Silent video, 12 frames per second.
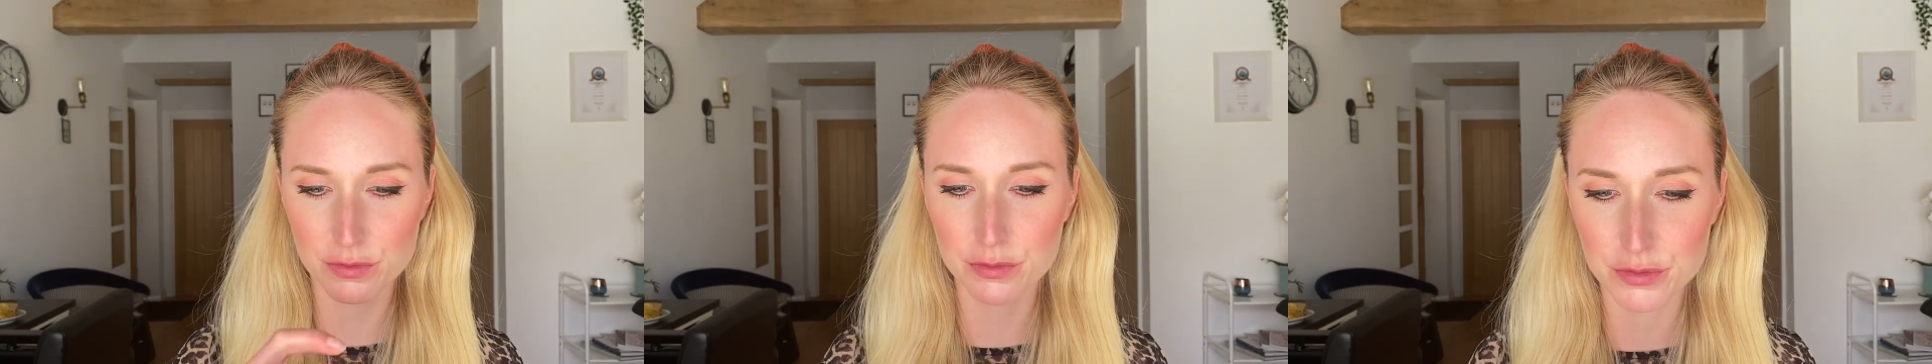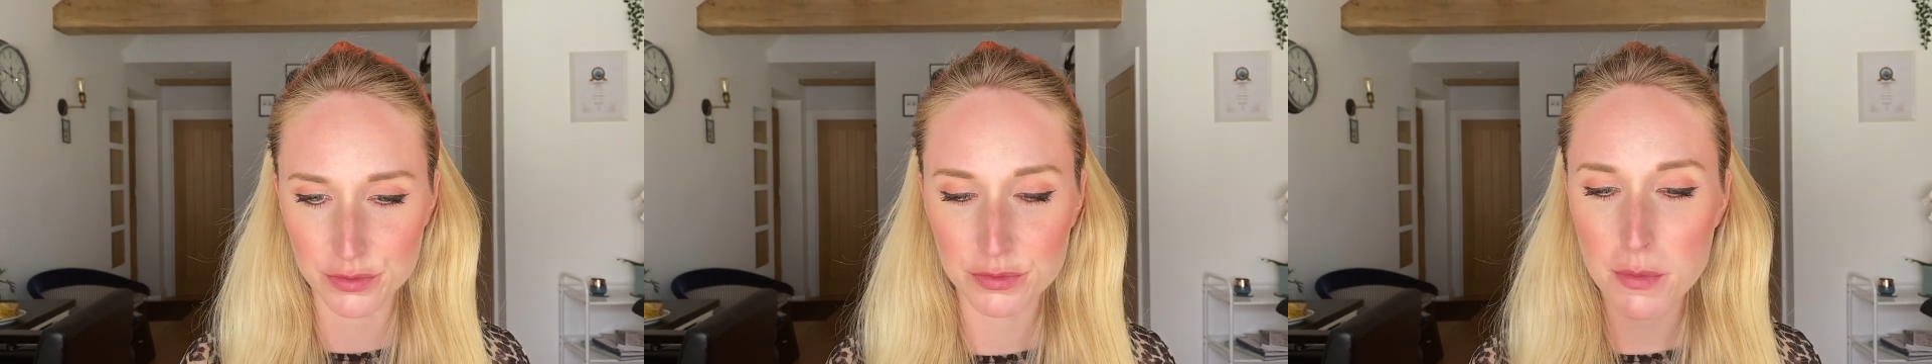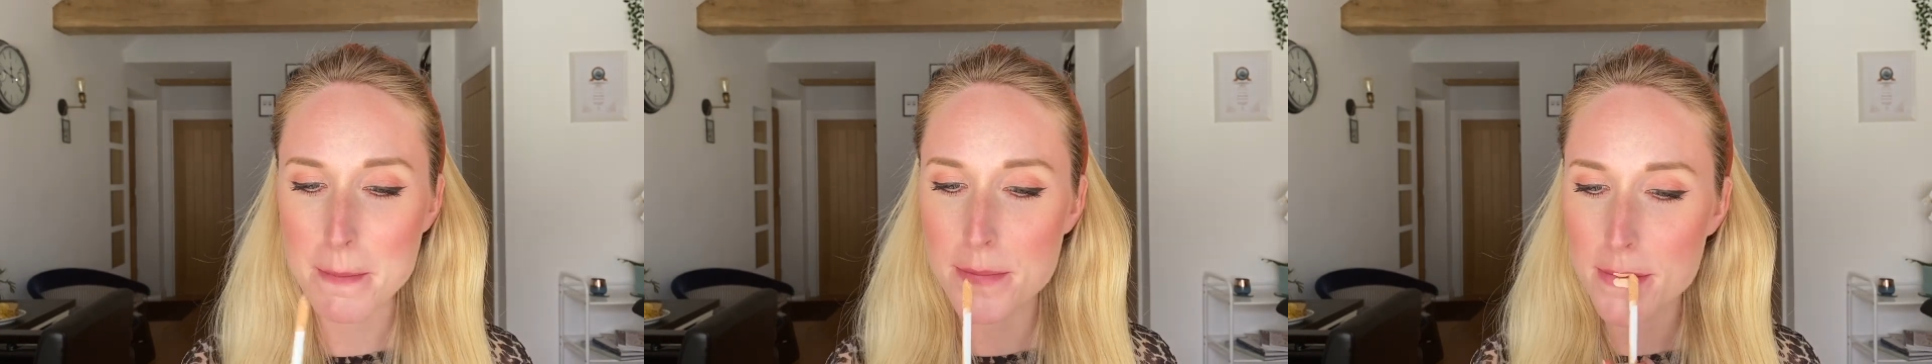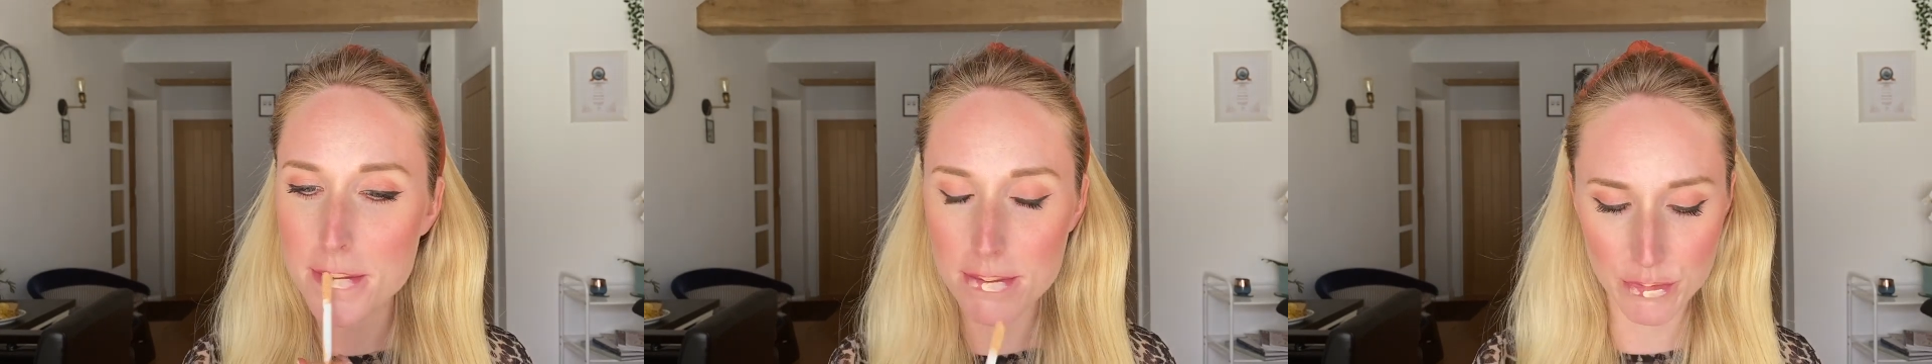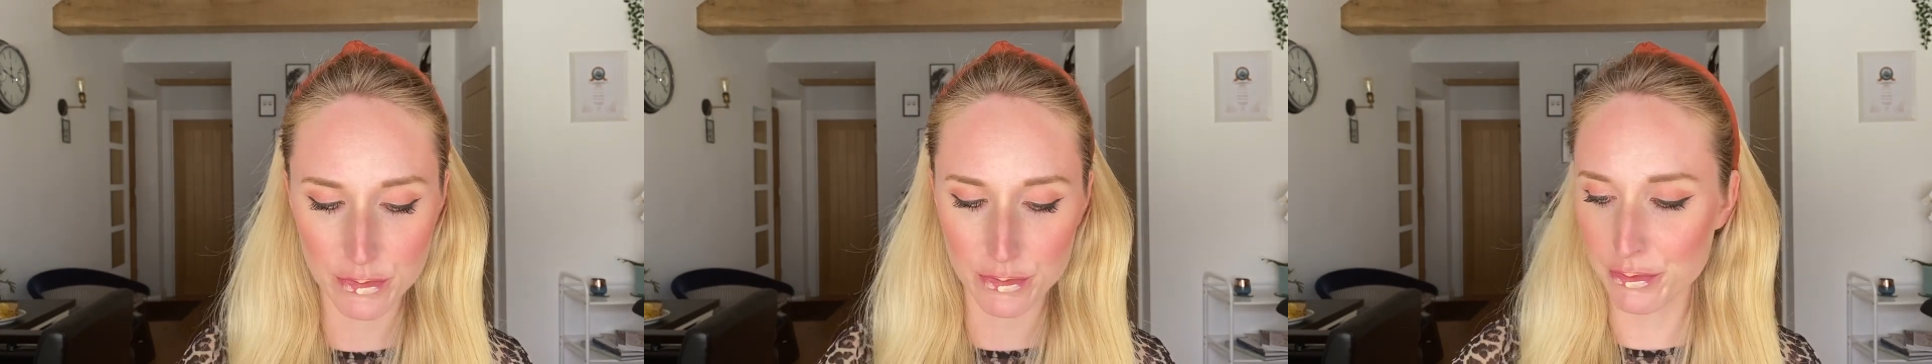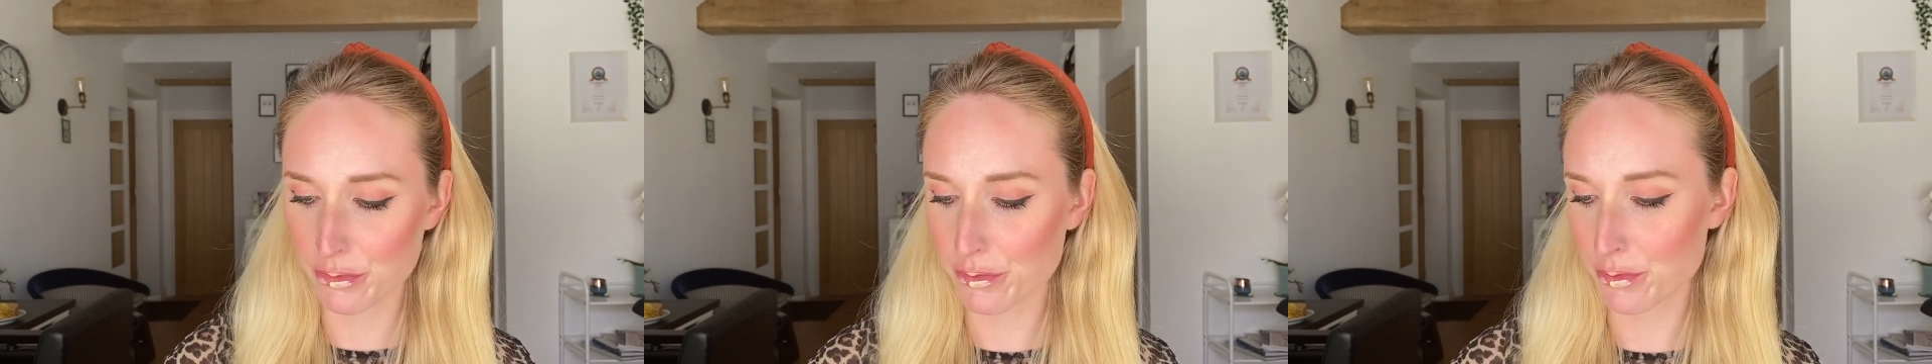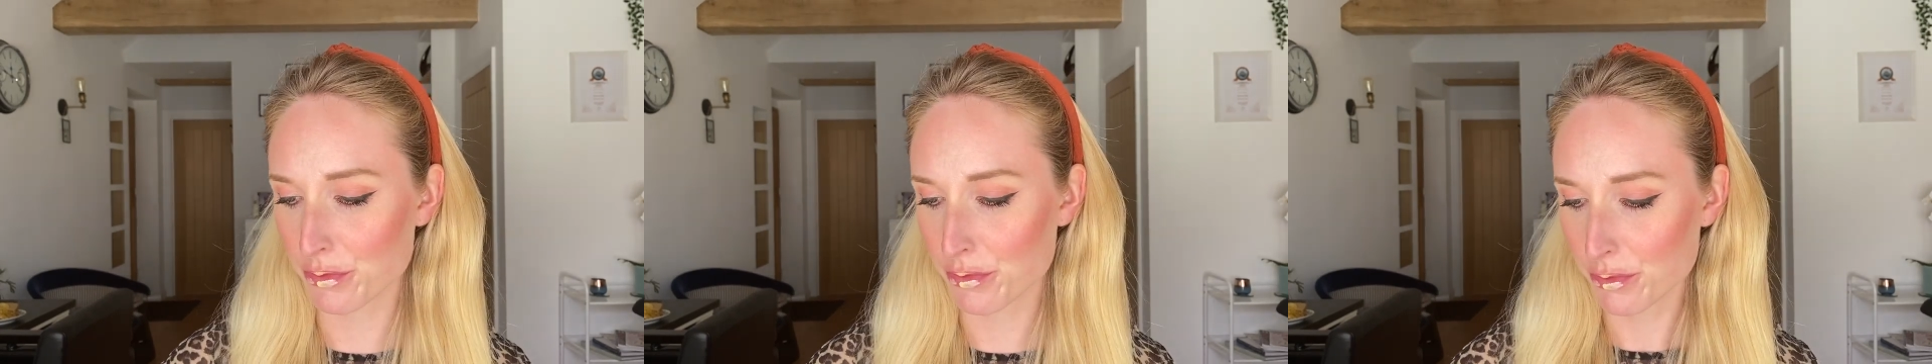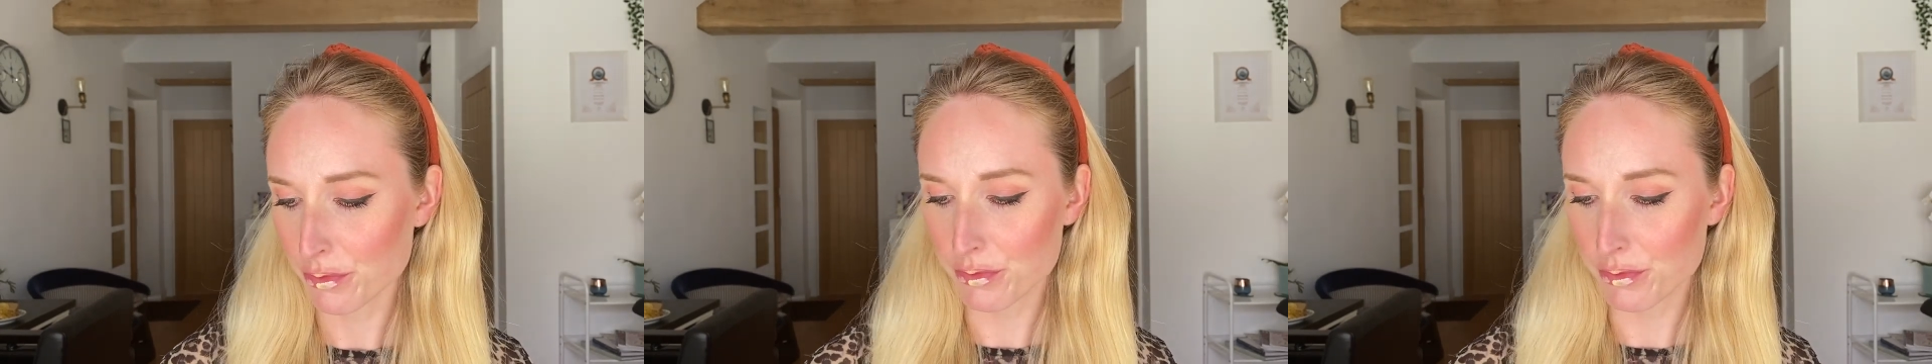lip skin tone out again,